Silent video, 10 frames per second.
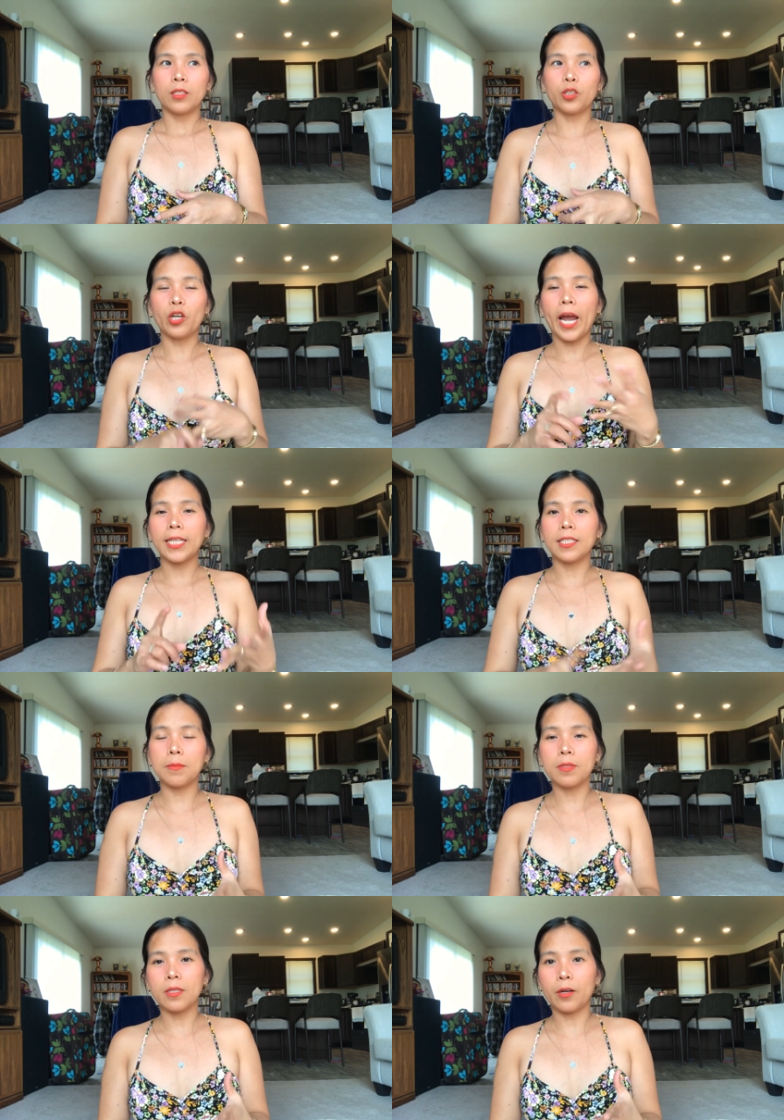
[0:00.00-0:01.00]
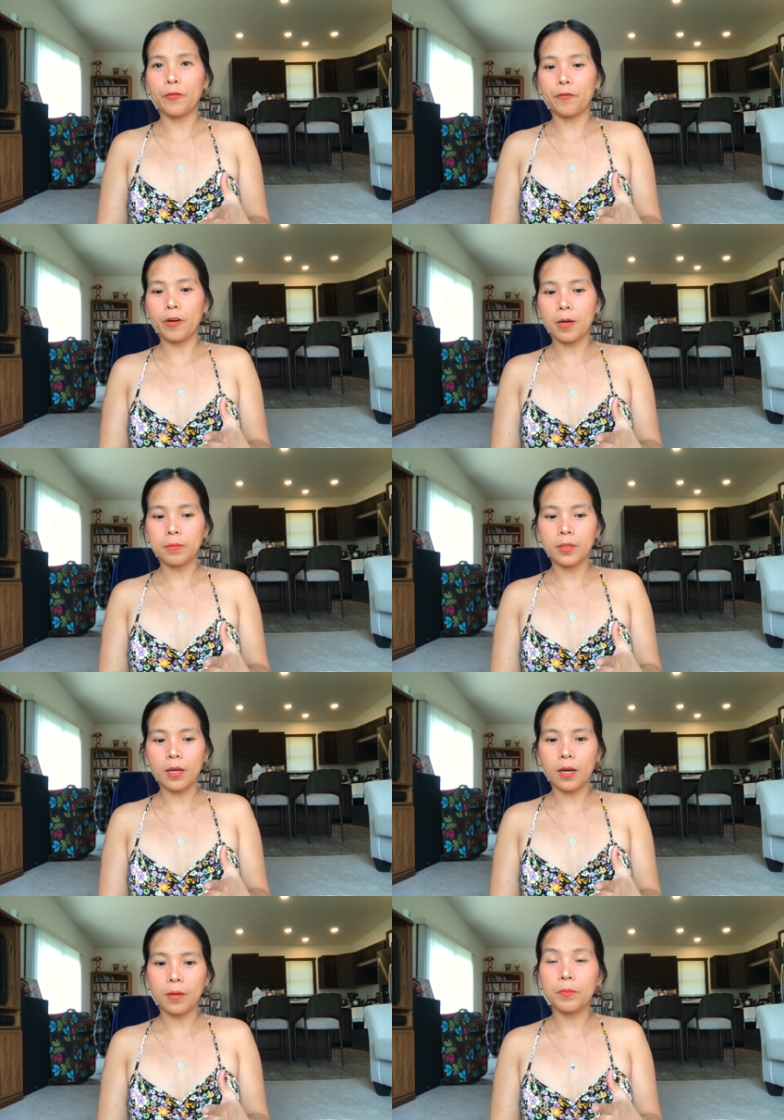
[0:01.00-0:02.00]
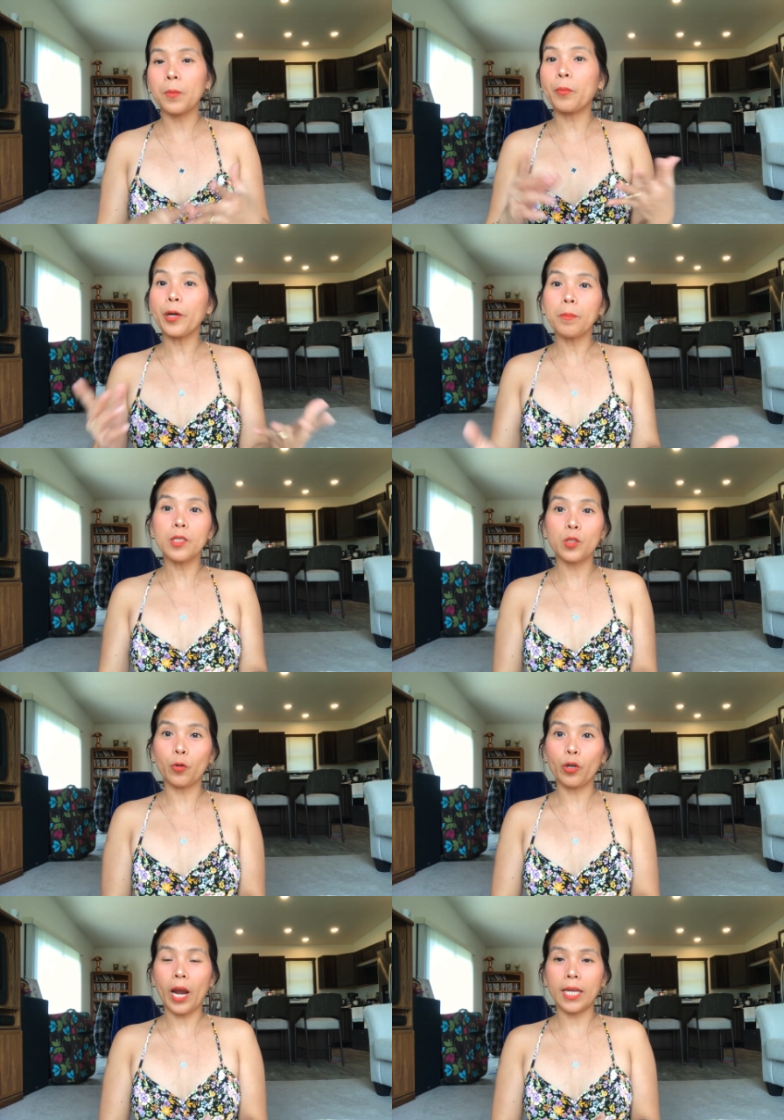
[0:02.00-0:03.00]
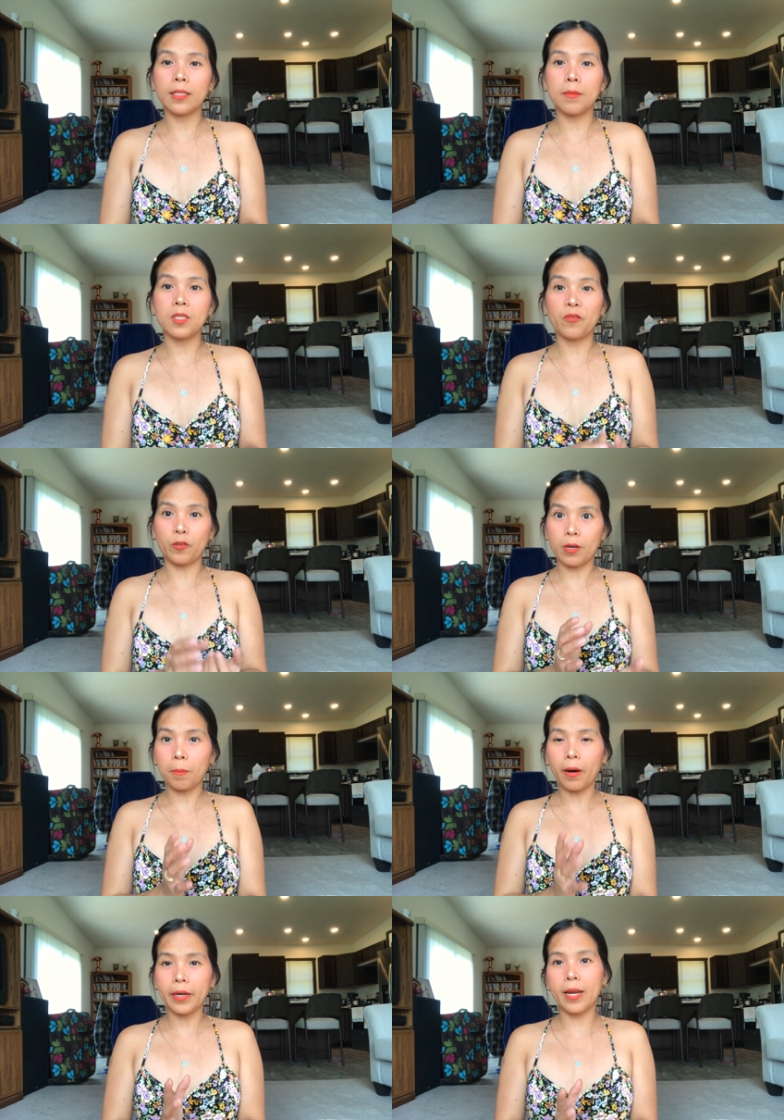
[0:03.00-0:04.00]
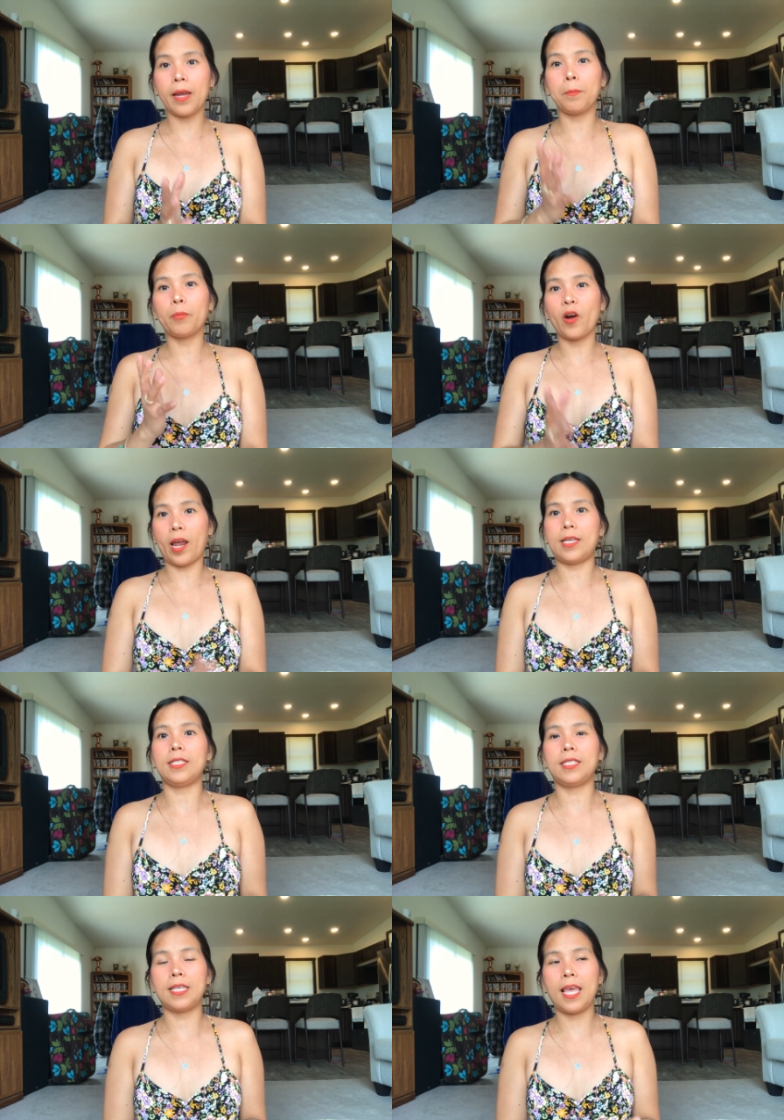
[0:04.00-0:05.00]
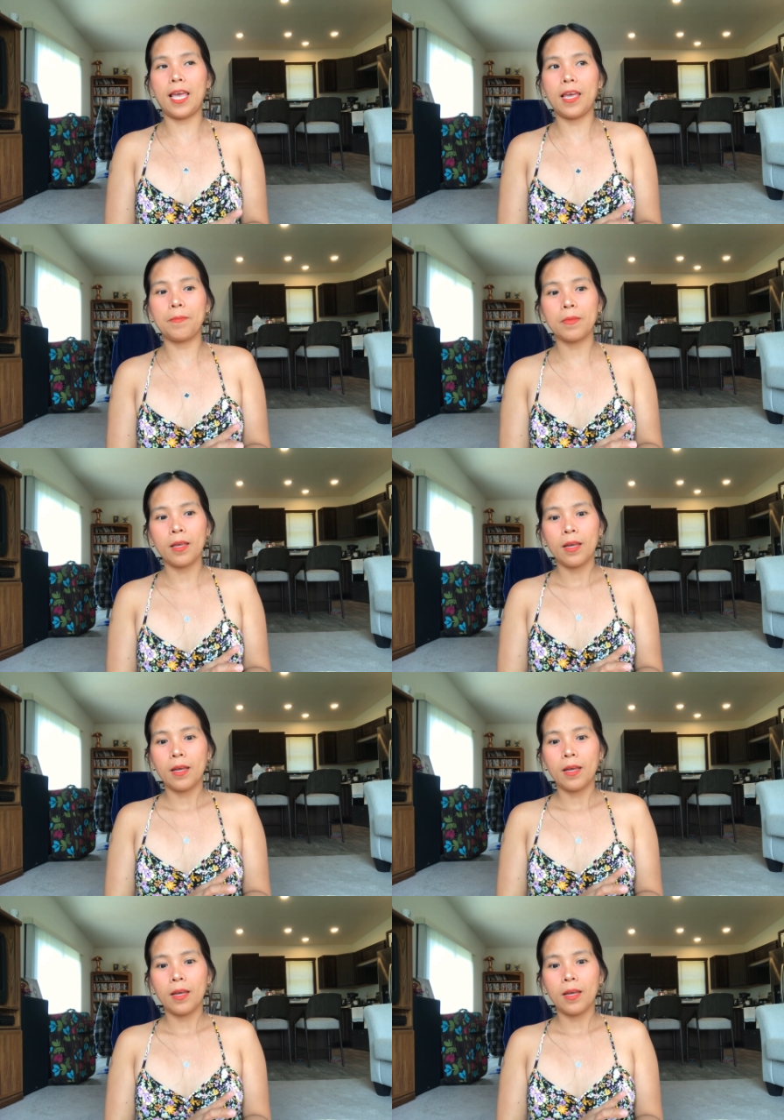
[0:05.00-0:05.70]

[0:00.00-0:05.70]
Their items are from the department store items for a bargain price, and